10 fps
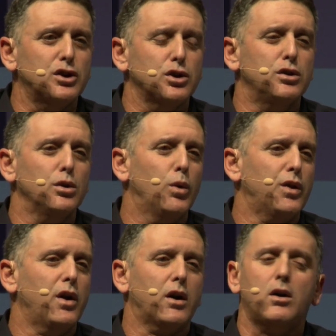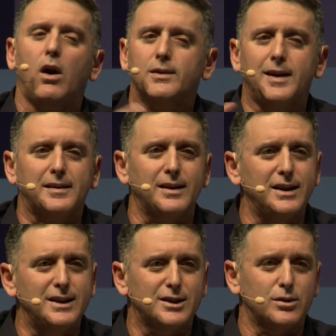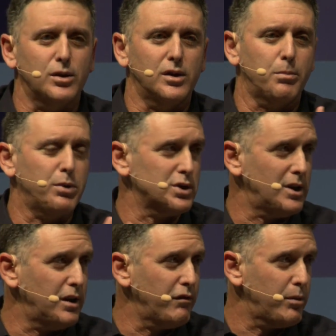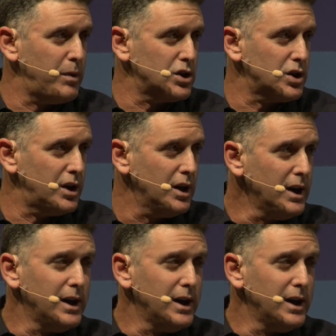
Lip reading: to do with their contact list or their personal information.